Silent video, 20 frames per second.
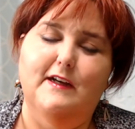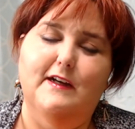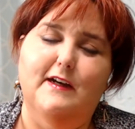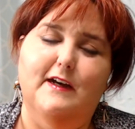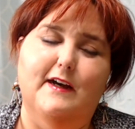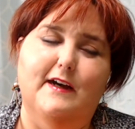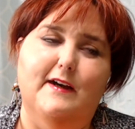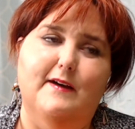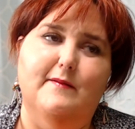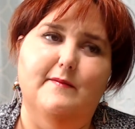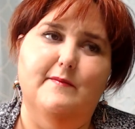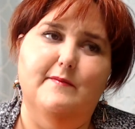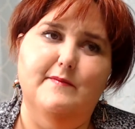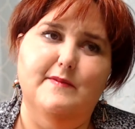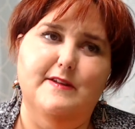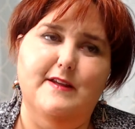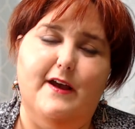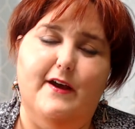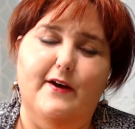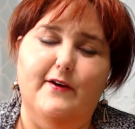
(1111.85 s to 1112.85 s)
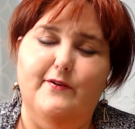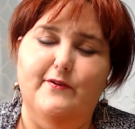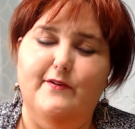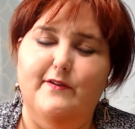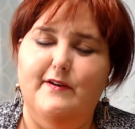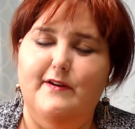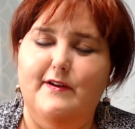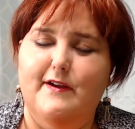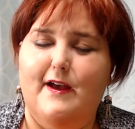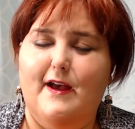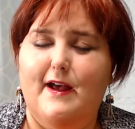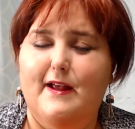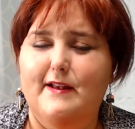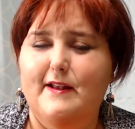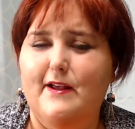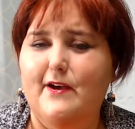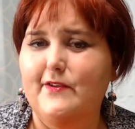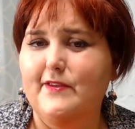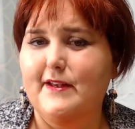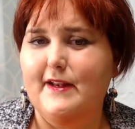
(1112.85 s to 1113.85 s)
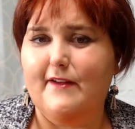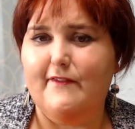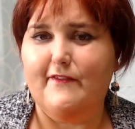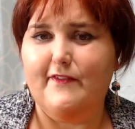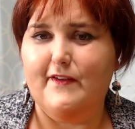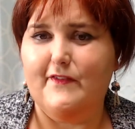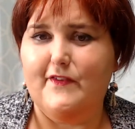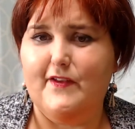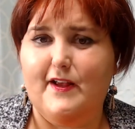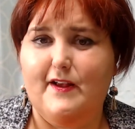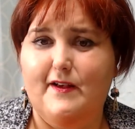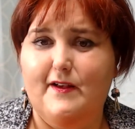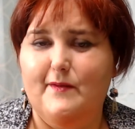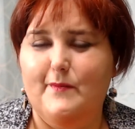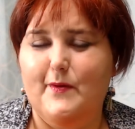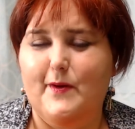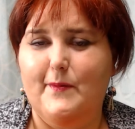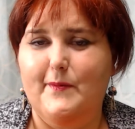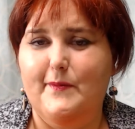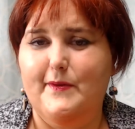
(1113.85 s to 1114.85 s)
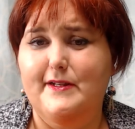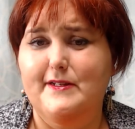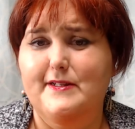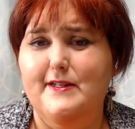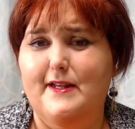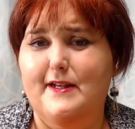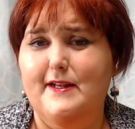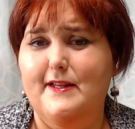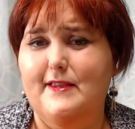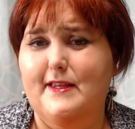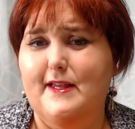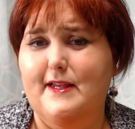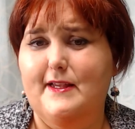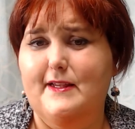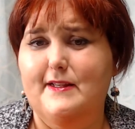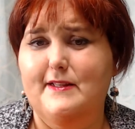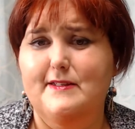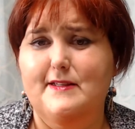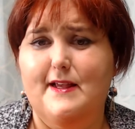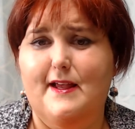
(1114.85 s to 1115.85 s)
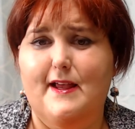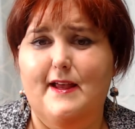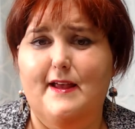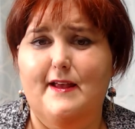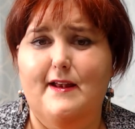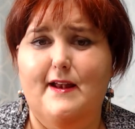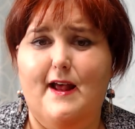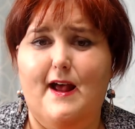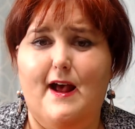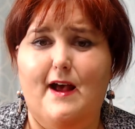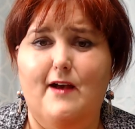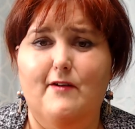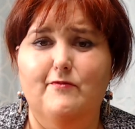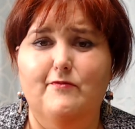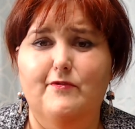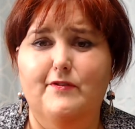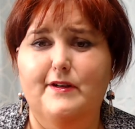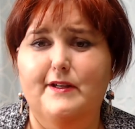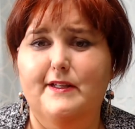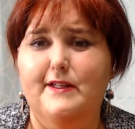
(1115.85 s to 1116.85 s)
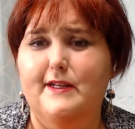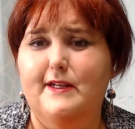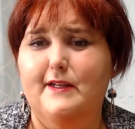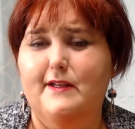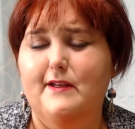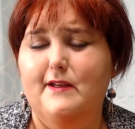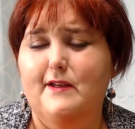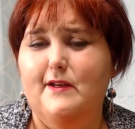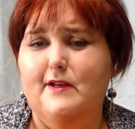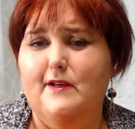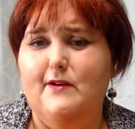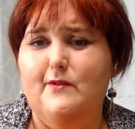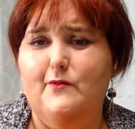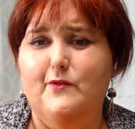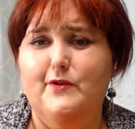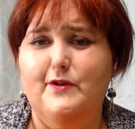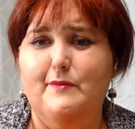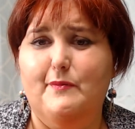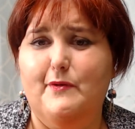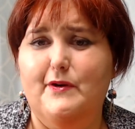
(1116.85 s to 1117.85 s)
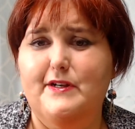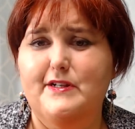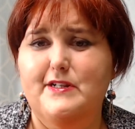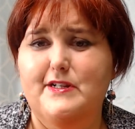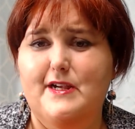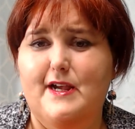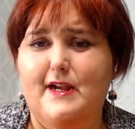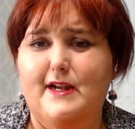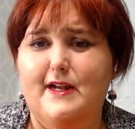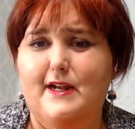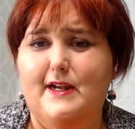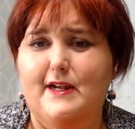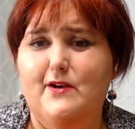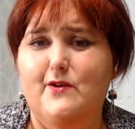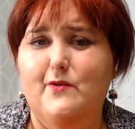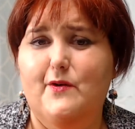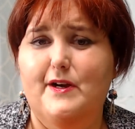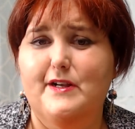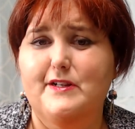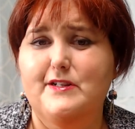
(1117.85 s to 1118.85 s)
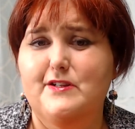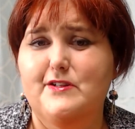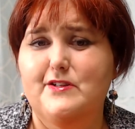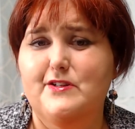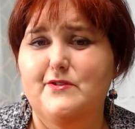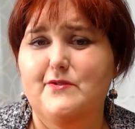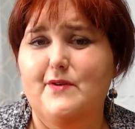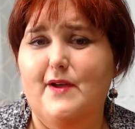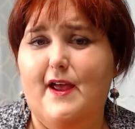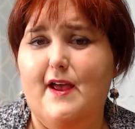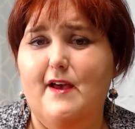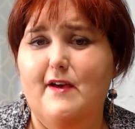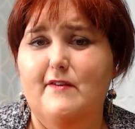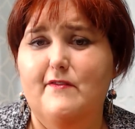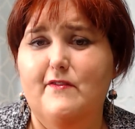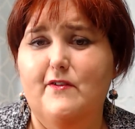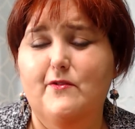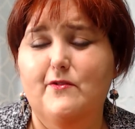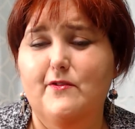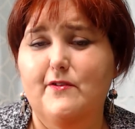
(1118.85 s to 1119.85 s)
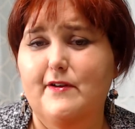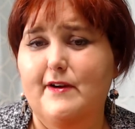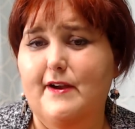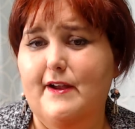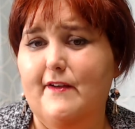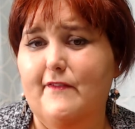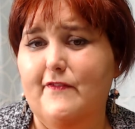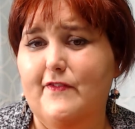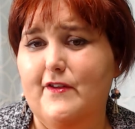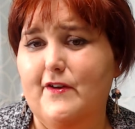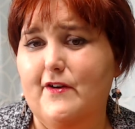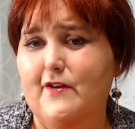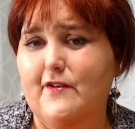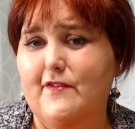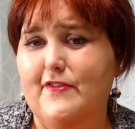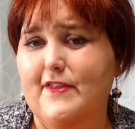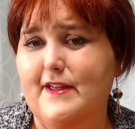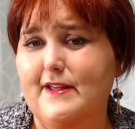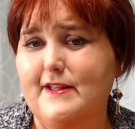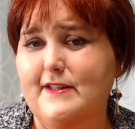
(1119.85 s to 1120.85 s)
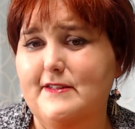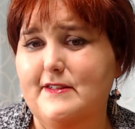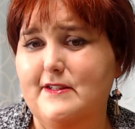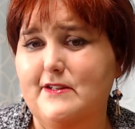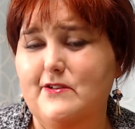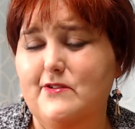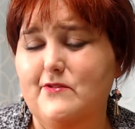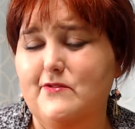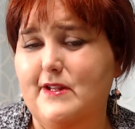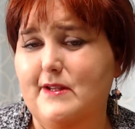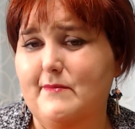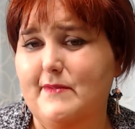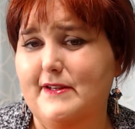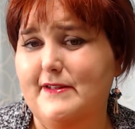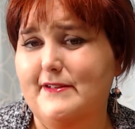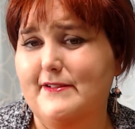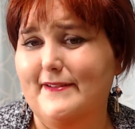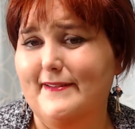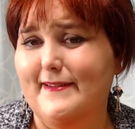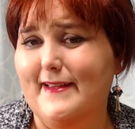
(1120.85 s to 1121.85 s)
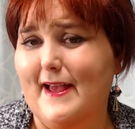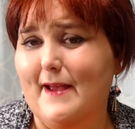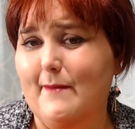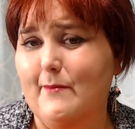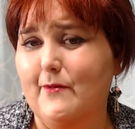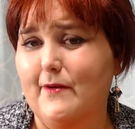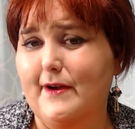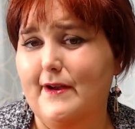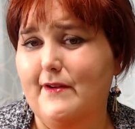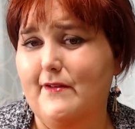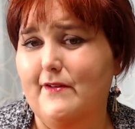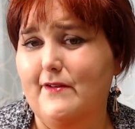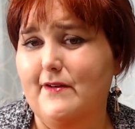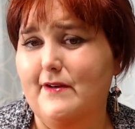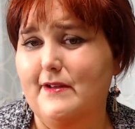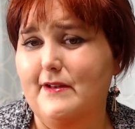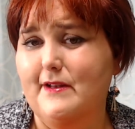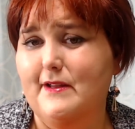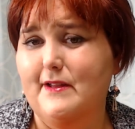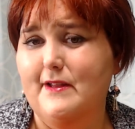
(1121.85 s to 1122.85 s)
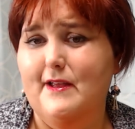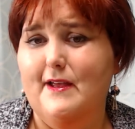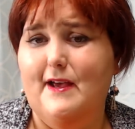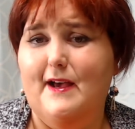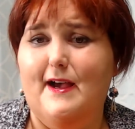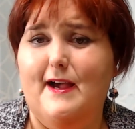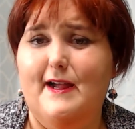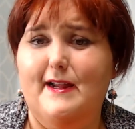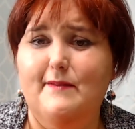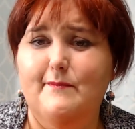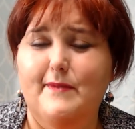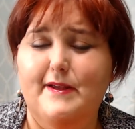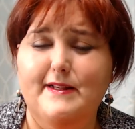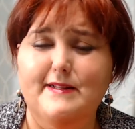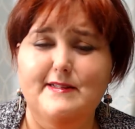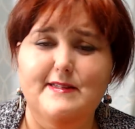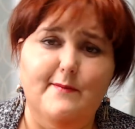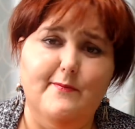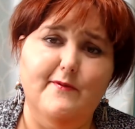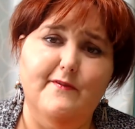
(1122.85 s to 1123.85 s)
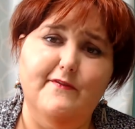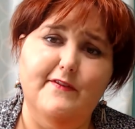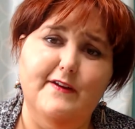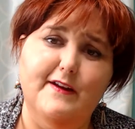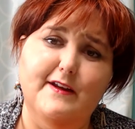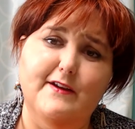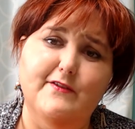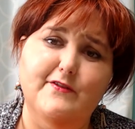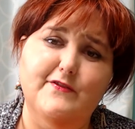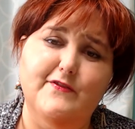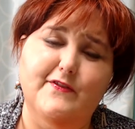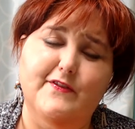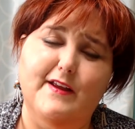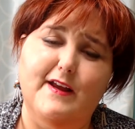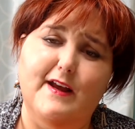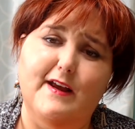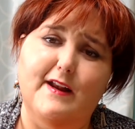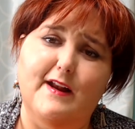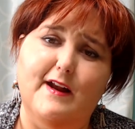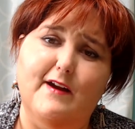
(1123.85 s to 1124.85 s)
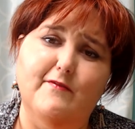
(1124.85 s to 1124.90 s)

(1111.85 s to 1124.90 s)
So I know that I've left out probably a ton of things, and I really would appreciate any questions you have, or if there are things that you need me to elaborate on, I can make separate videos for that.